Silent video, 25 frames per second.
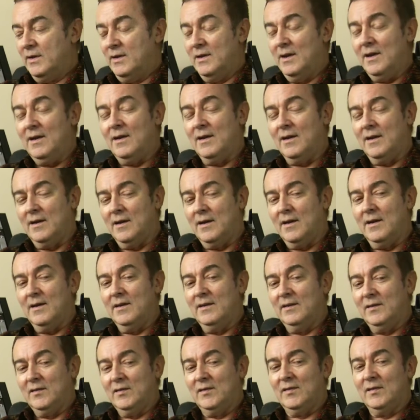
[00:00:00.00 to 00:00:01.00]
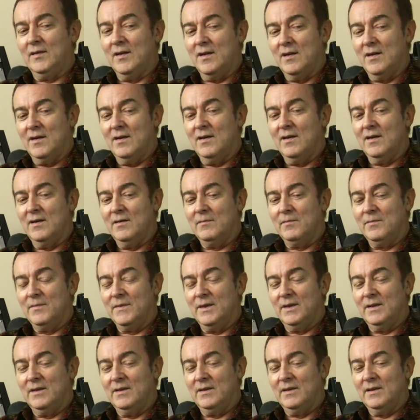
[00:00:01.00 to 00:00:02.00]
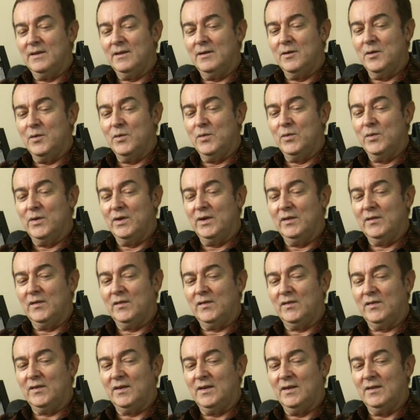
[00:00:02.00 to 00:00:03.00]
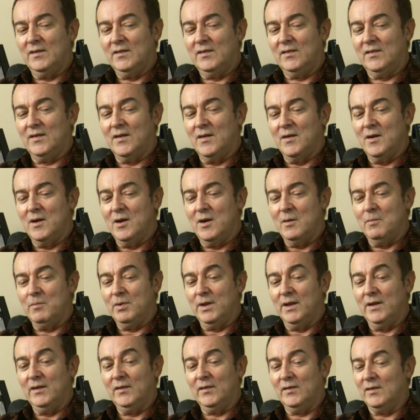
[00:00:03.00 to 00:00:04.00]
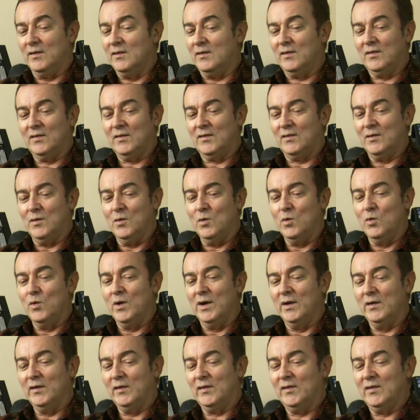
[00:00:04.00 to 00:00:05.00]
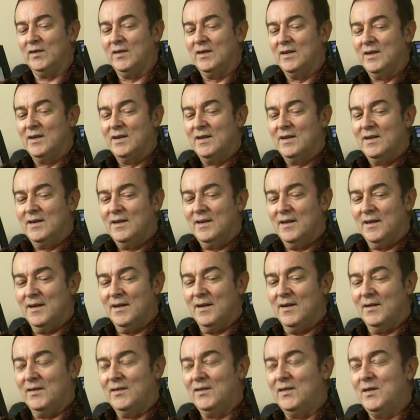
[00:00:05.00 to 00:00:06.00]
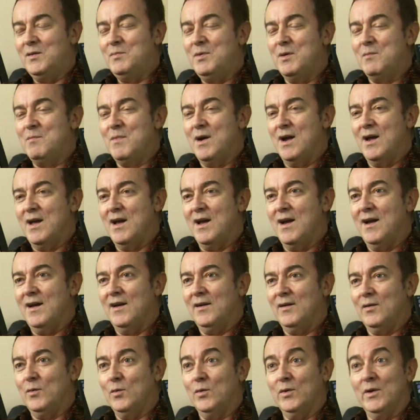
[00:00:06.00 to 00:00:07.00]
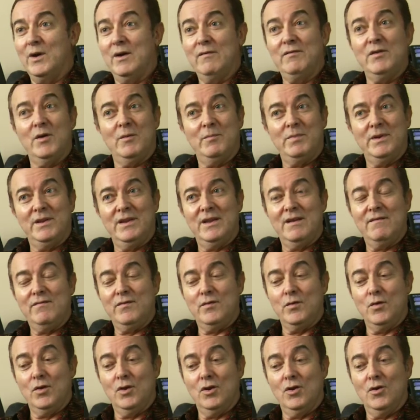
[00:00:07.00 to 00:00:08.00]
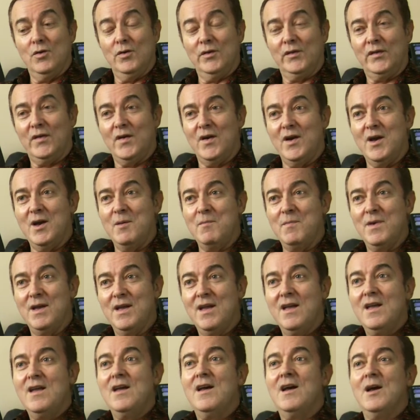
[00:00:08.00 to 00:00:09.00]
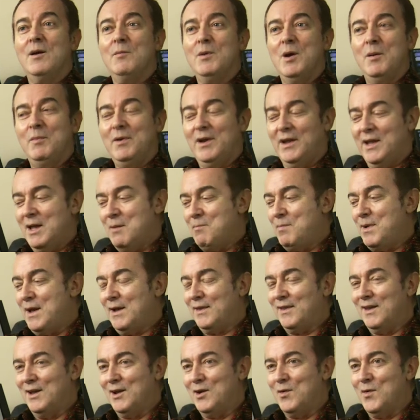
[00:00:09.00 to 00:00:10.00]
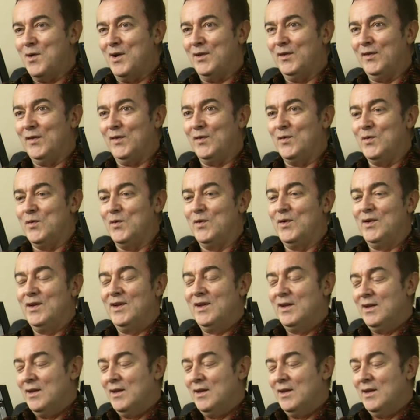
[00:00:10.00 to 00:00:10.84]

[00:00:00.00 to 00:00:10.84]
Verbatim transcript: yeah, it's uh, you know, it's it's uh, a place that's always uh, deep in my heart, although I've not been there for a long time. I'm hoping to get back there quite soon.